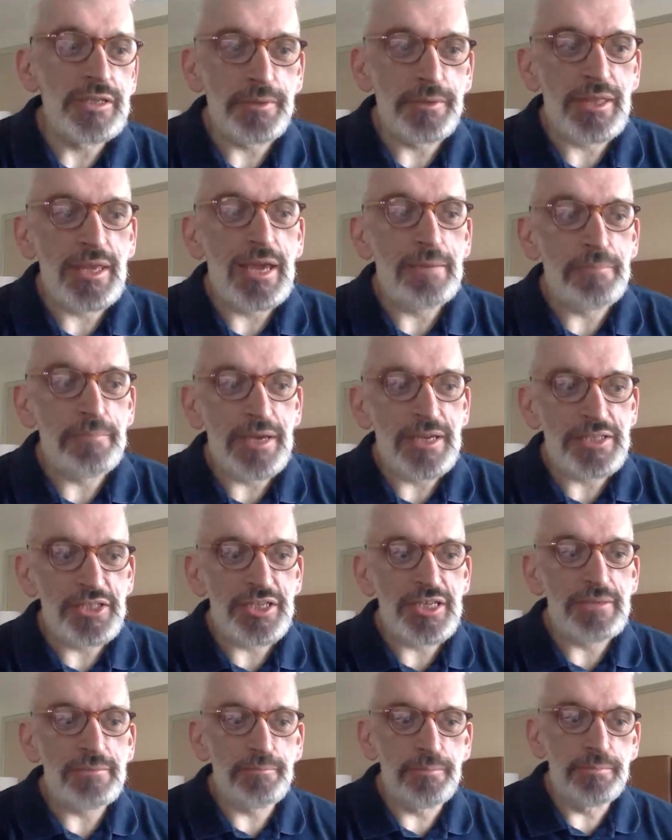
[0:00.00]
certainly with
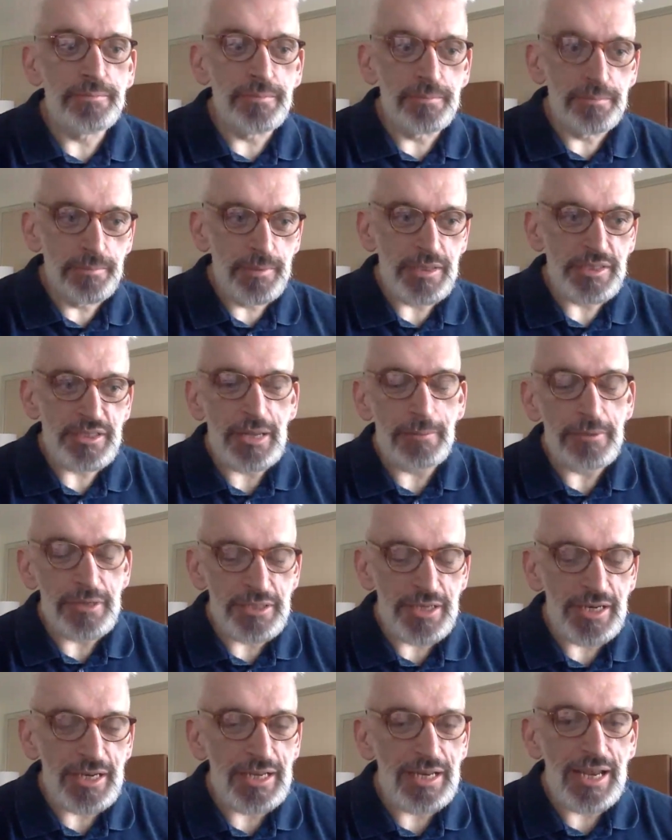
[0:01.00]
the APHE
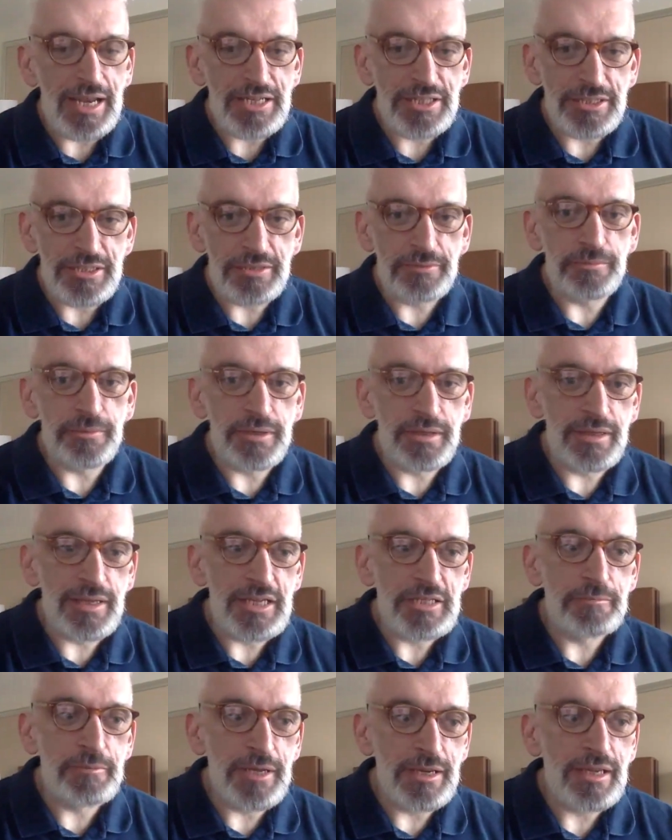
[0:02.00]
establishing connections
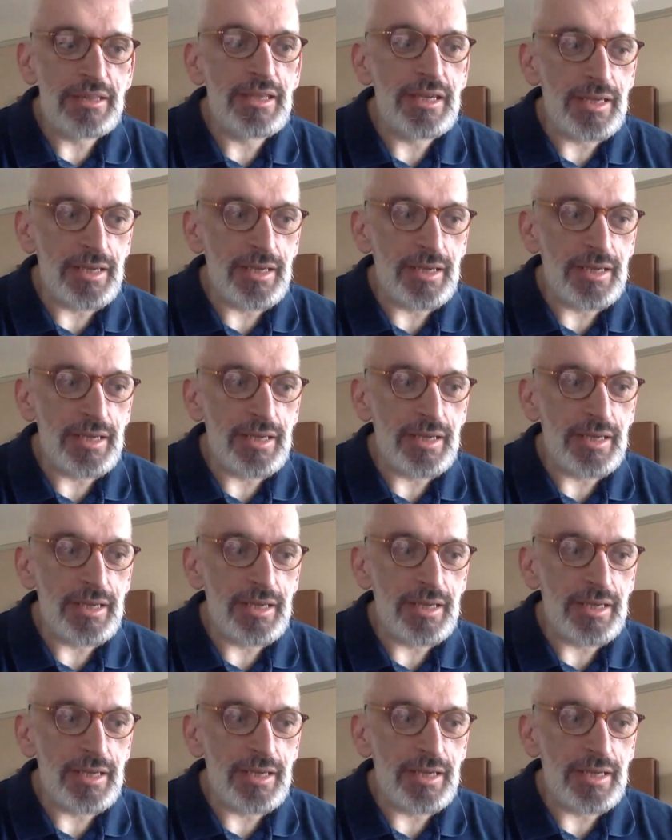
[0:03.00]
with the SPE,